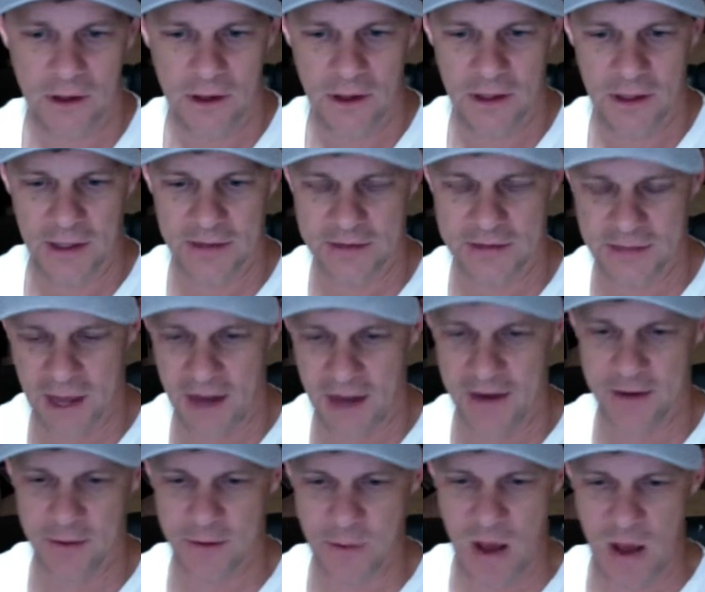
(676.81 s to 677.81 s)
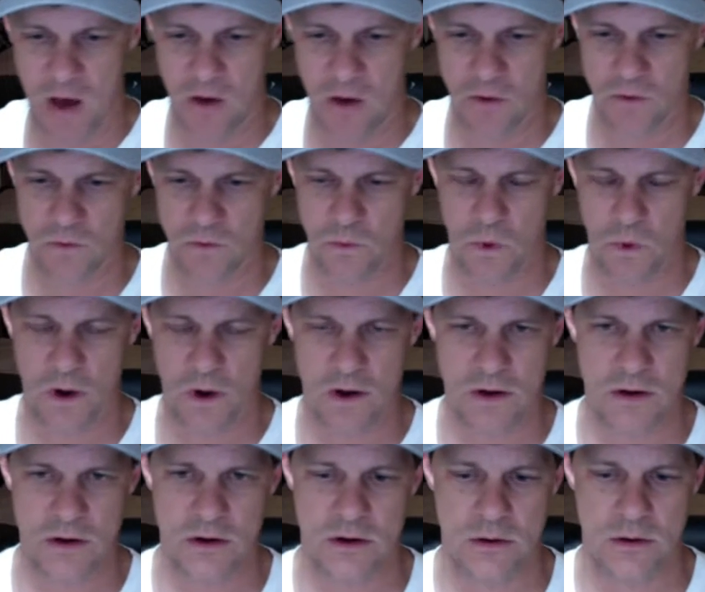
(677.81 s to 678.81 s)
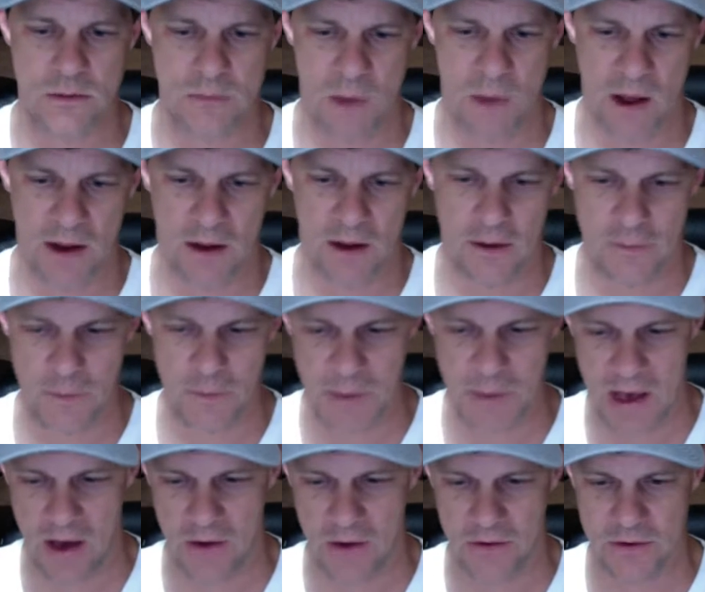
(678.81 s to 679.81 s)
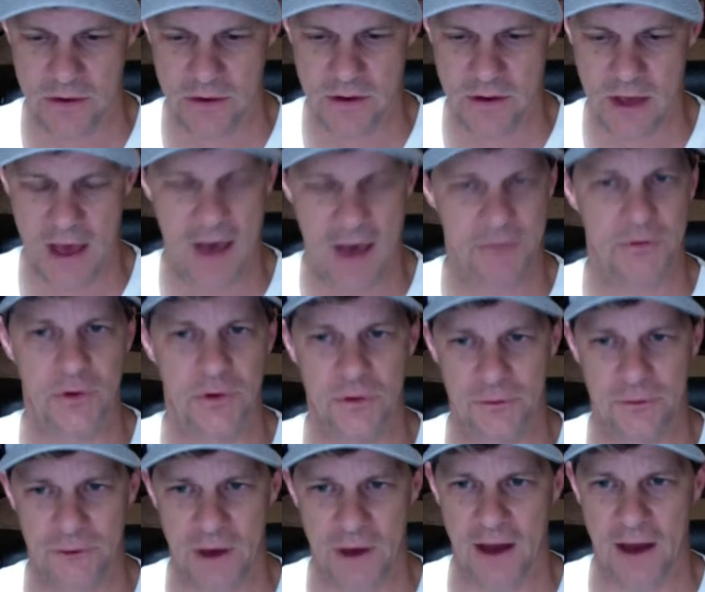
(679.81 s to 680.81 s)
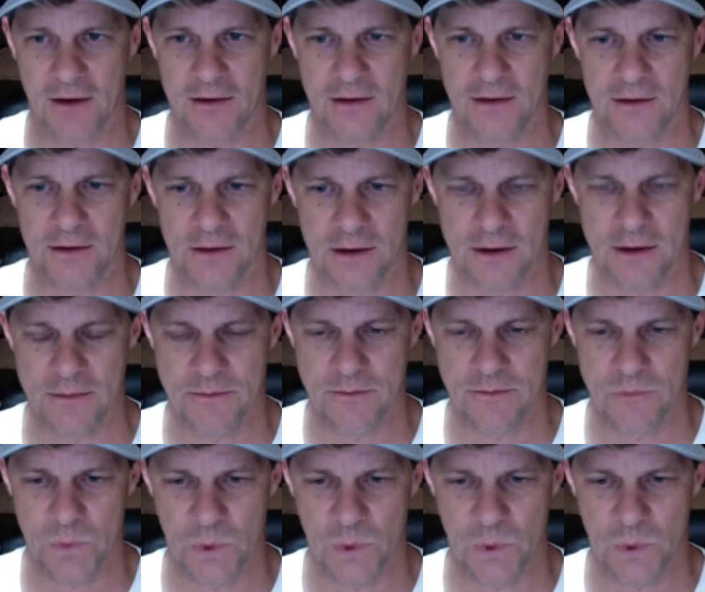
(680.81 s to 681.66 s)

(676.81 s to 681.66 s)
excited about what might come about after the fact um,